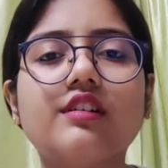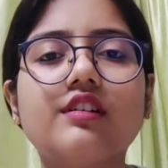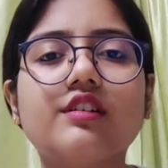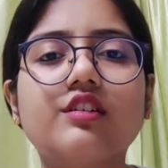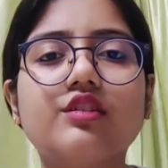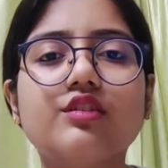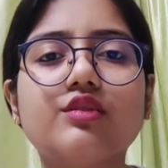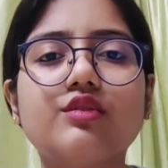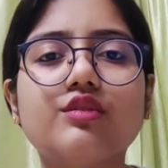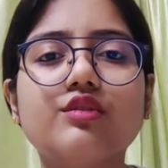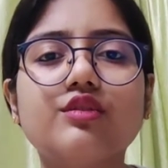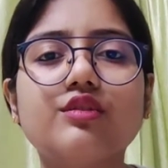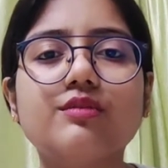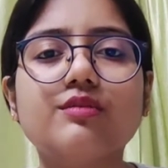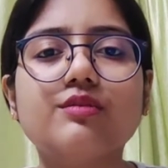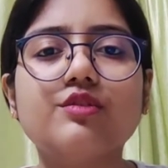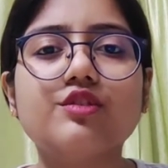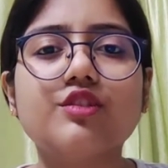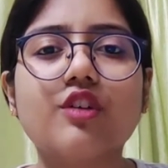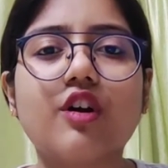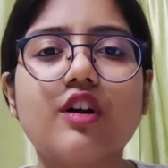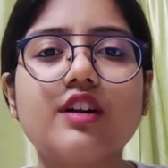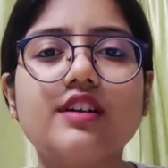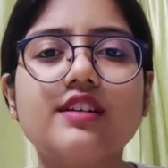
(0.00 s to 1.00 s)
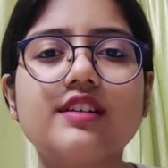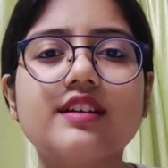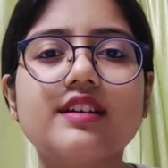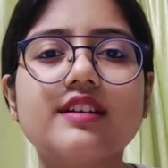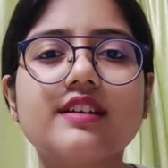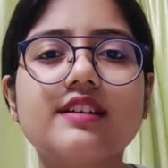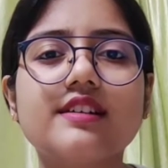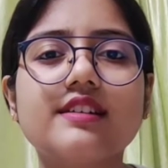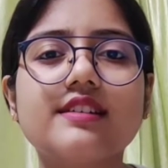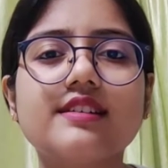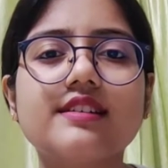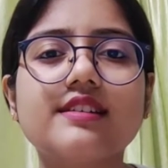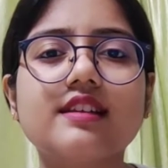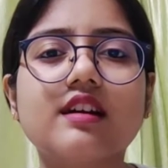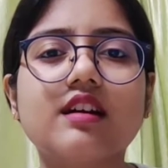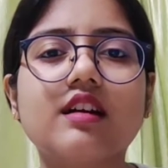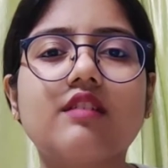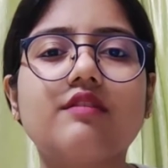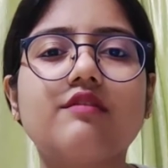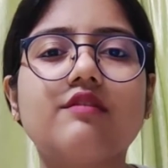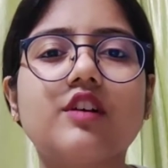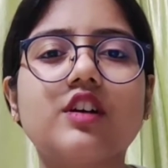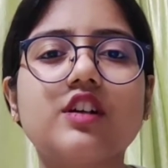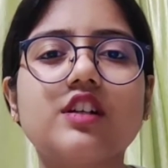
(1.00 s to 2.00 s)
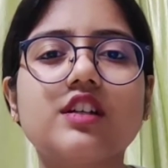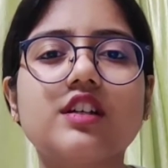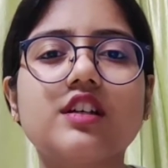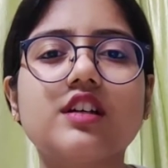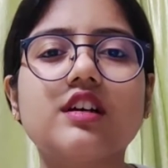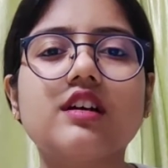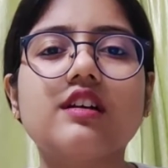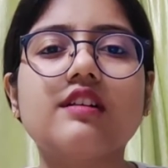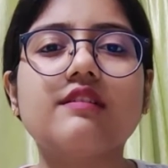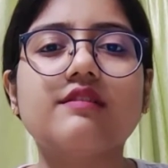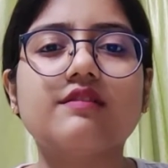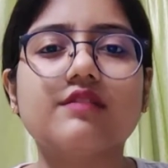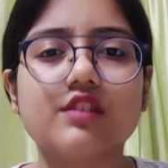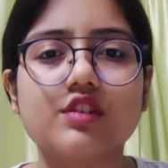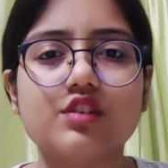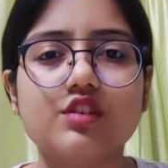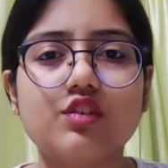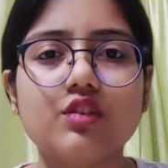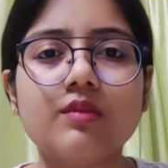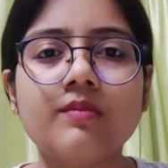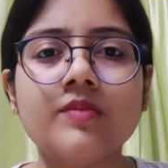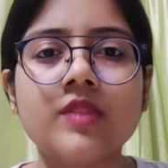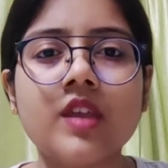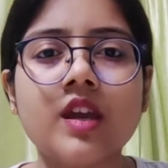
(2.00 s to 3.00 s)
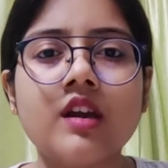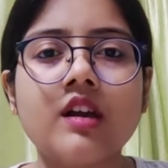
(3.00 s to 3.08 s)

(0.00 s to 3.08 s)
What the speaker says: YouTube short is a vertical video